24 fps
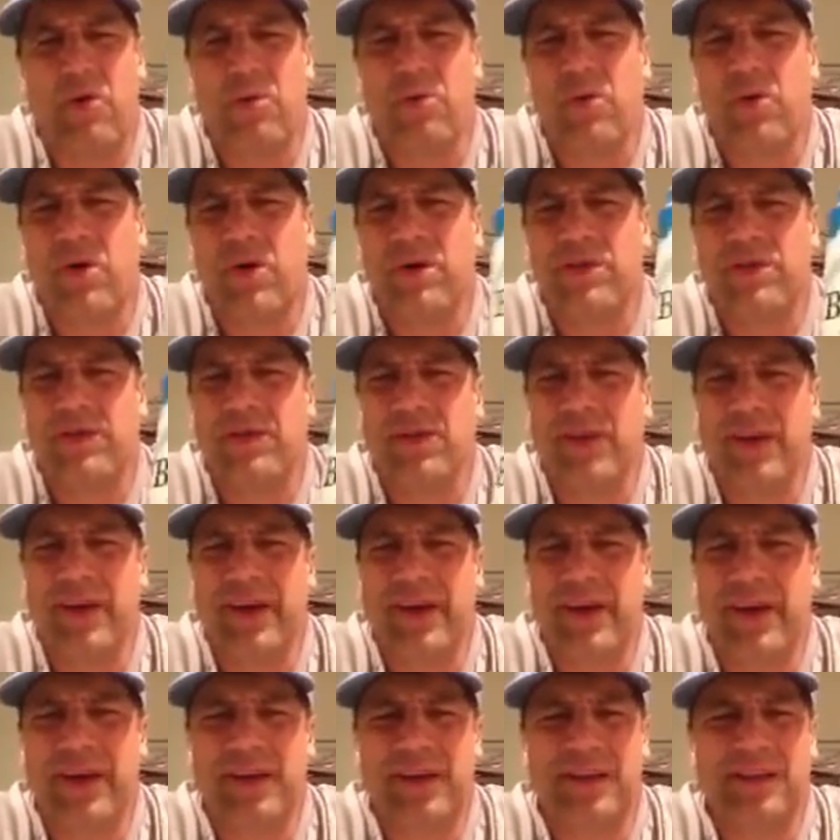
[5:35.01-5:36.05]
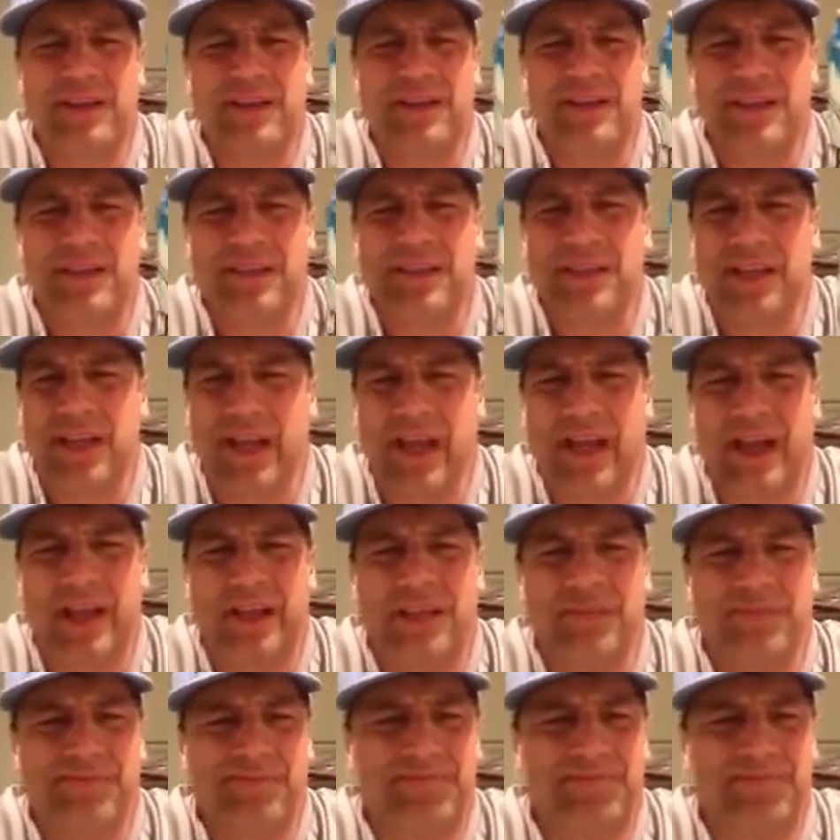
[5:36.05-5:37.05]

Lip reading: 4.3 is light.